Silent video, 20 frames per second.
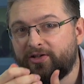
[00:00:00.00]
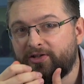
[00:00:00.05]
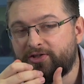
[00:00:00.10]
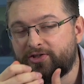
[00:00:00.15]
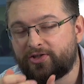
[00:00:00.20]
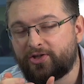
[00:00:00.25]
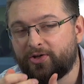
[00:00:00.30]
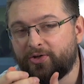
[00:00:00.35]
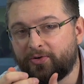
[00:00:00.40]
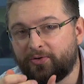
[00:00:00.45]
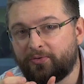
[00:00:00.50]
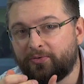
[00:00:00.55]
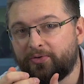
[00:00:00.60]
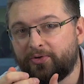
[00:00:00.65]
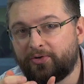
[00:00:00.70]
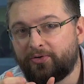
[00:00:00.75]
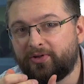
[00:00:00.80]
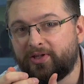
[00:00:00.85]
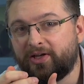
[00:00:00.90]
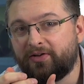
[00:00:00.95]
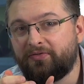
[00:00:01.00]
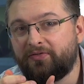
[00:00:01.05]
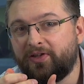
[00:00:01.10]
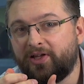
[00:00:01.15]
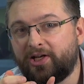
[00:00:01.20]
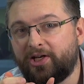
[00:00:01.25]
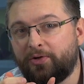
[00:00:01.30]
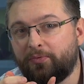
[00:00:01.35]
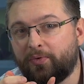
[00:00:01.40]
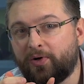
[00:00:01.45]
So you
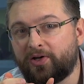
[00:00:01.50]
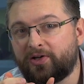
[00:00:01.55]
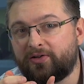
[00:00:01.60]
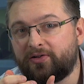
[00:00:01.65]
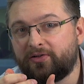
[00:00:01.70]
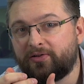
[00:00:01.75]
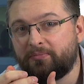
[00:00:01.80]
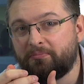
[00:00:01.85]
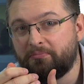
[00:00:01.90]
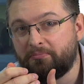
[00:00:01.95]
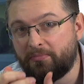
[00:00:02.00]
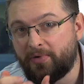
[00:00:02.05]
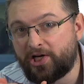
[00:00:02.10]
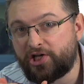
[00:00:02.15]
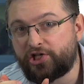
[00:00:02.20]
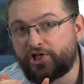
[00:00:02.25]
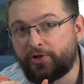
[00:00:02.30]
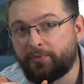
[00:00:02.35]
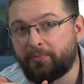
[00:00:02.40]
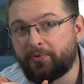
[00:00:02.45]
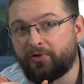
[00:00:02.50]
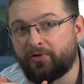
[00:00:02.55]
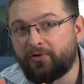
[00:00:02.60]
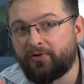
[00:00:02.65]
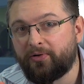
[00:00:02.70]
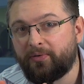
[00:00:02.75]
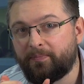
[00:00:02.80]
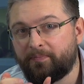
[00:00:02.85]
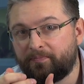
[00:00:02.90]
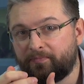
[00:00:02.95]
definitely want measurable
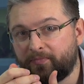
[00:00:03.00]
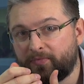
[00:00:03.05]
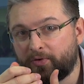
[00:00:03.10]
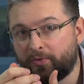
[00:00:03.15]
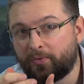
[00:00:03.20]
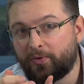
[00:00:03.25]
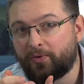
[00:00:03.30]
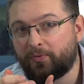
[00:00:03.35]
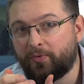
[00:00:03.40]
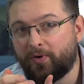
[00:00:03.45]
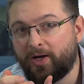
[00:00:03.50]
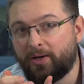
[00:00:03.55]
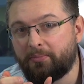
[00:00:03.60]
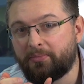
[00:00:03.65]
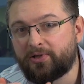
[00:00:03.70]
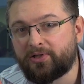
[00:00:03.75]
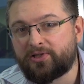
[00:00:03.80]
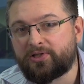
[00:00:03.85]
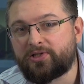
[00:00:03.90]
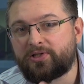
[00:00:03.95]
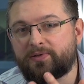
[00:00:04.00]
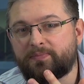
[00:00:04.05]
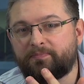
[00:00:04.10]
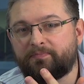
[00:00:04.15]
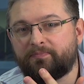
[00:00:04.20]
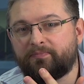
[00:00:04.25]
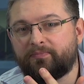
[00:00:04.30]
requirements.